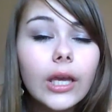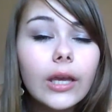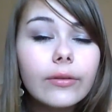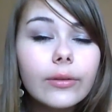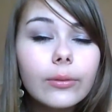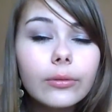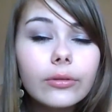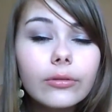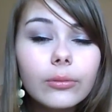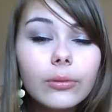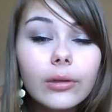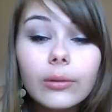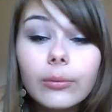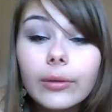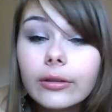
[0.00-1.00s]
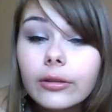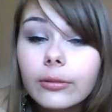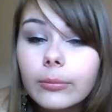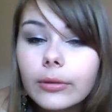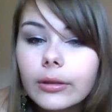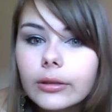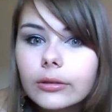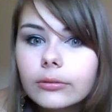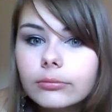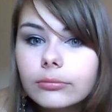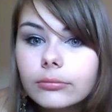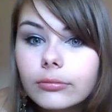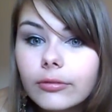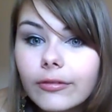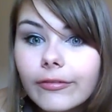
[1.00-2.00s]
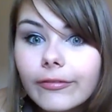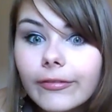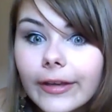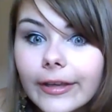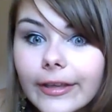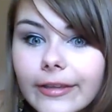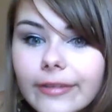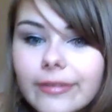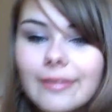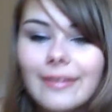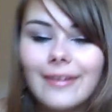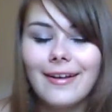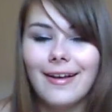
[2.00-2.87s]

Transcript: If you're wondering what I'm wearing on my face,